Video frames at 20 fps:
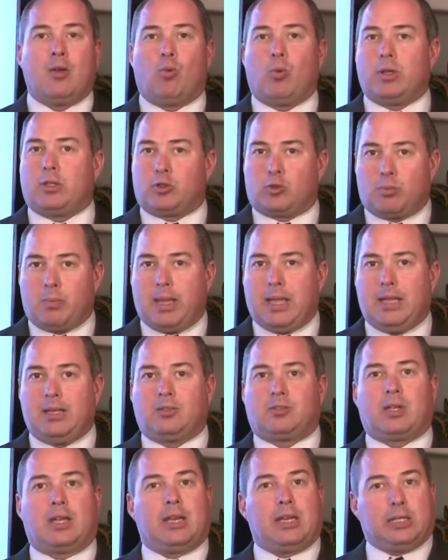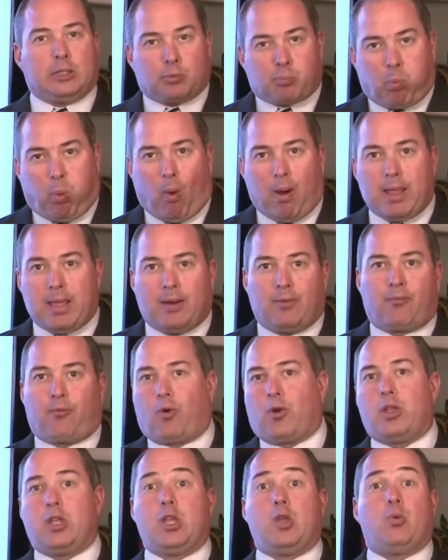which means that he's praying
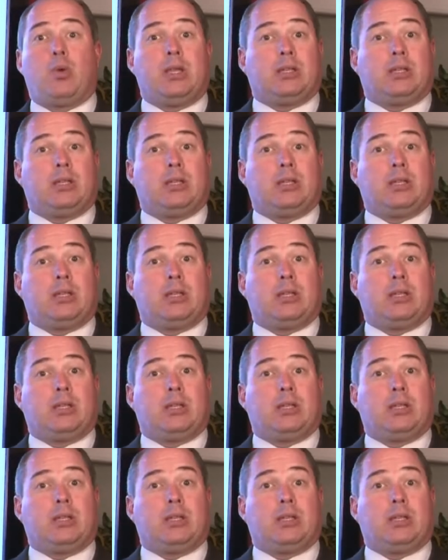for you.